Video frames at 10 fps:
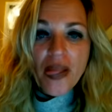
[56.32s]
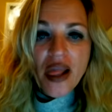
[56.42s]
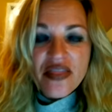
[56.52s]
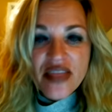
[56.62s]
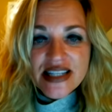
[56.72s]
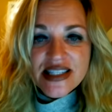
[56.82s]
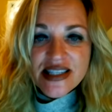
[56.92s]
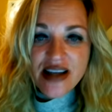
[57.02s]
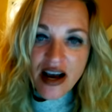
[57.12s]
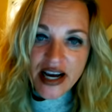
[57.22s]
that's
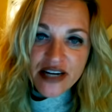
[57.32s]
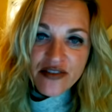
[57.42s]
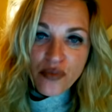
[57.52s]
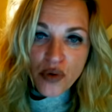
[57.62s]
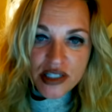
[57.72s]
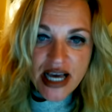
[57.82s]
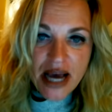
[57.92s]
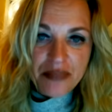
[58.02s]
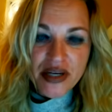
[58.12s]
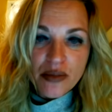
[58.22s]
kind of what's
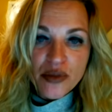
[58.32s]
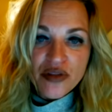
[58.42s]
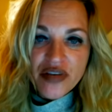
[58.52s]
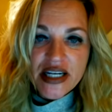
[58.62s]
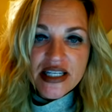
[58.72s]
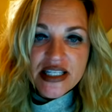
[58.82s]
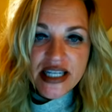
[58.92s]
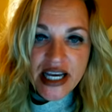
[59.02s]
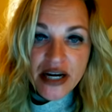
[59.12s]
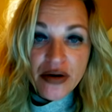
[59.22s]
happening with Venus in
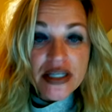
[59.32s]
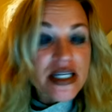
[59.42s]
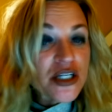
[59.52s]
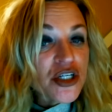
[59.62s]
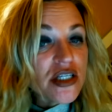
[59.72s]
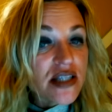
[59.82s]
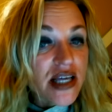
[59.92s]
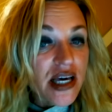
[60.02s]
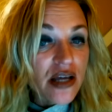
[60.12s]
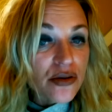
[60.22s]
Aries. And she's
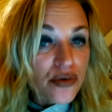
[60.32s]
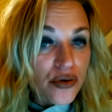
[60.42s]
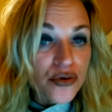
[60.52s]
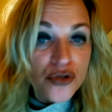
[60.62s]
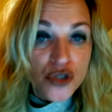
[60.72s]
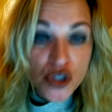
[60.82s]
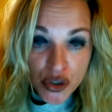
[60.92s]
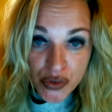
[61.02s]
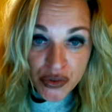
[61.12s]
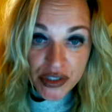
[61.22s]
there through
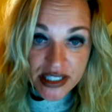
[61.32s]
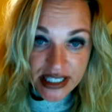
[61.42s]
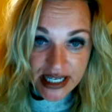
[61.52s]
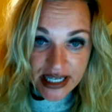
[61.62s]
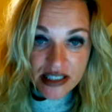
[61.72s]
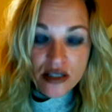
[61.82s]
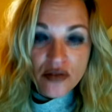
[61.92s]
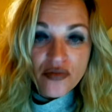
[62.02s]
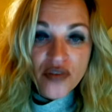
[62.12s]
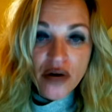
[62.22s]
June 6th. It's a
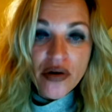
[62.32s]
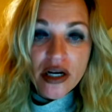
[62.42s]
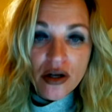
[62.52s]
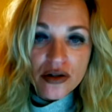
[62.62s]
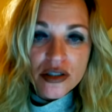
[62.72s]
very long